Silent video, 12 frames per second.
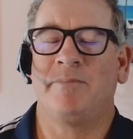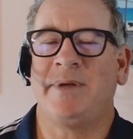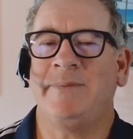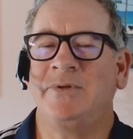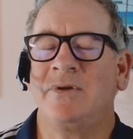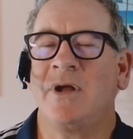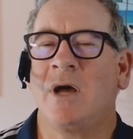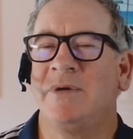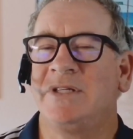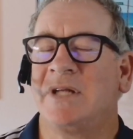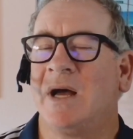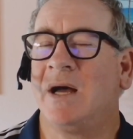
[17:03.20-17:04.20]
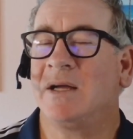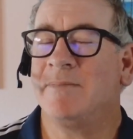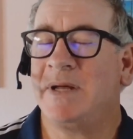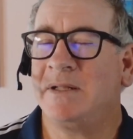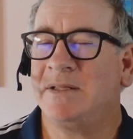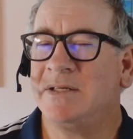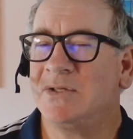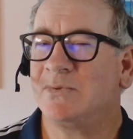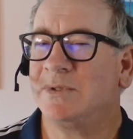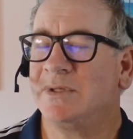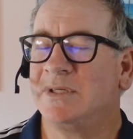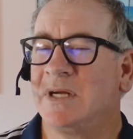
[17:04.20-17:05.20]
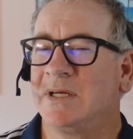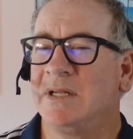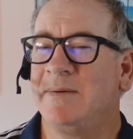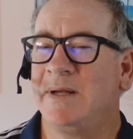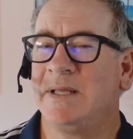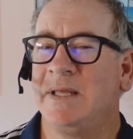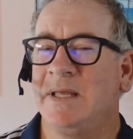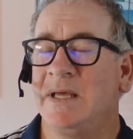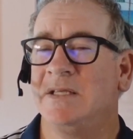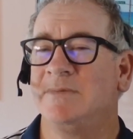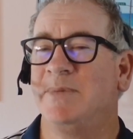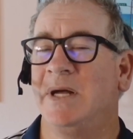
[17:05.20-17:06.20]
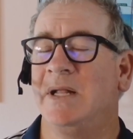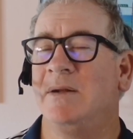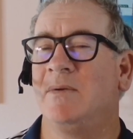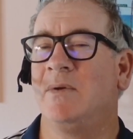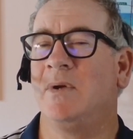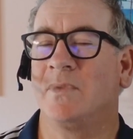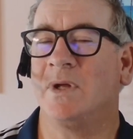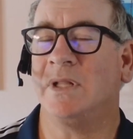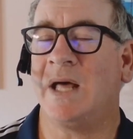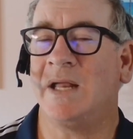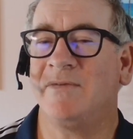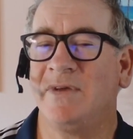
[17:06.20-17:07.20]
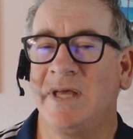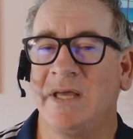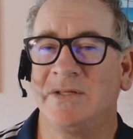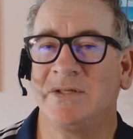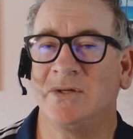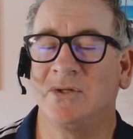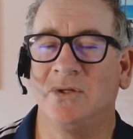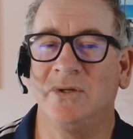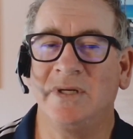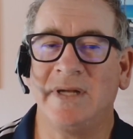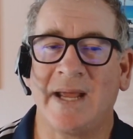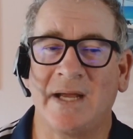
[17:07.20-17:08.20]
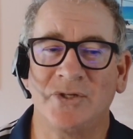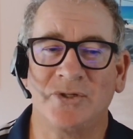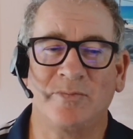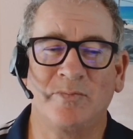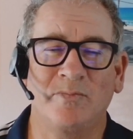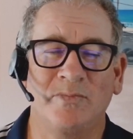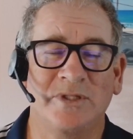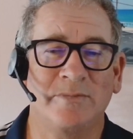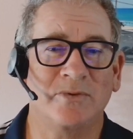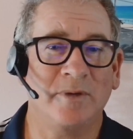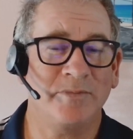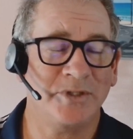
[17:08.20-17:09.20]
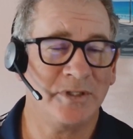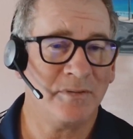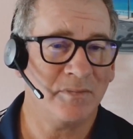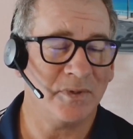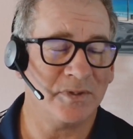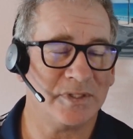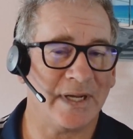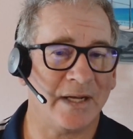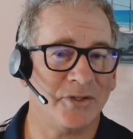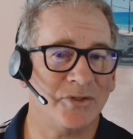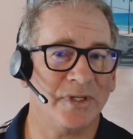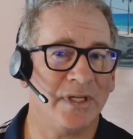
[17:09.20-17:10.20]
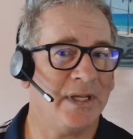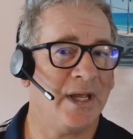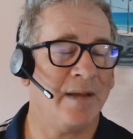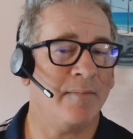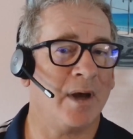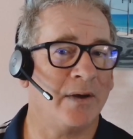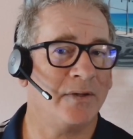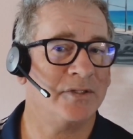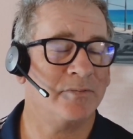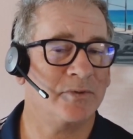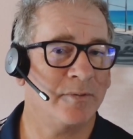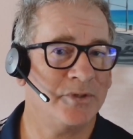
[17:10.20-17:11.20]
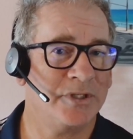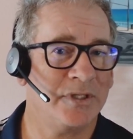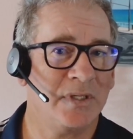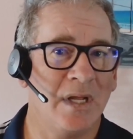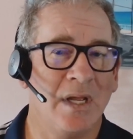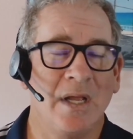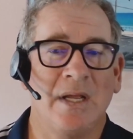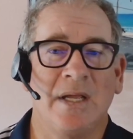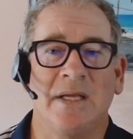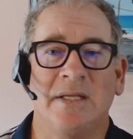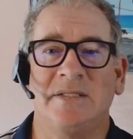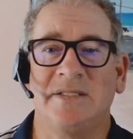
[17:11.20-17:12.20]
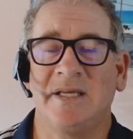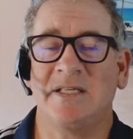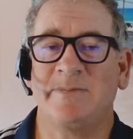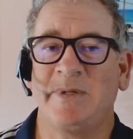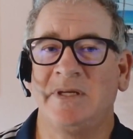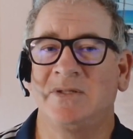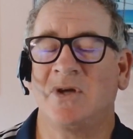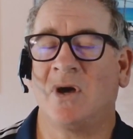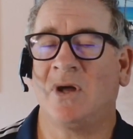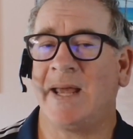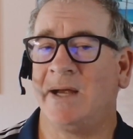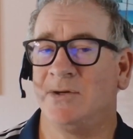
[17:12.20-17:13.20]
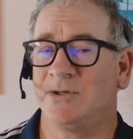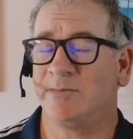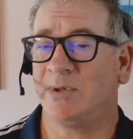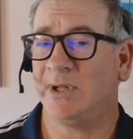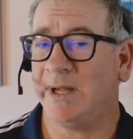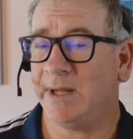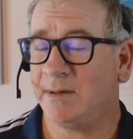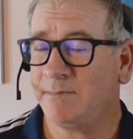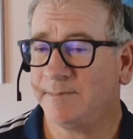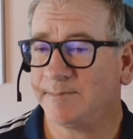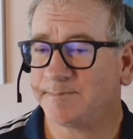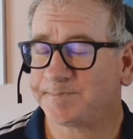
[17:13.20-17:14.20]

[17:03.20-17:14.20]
people don't always talk about this when they're talking about EAs, but a lot of EAs include an Azure subscription. There's an Azure EA model subscription. In CSP, it's called Azure Plan.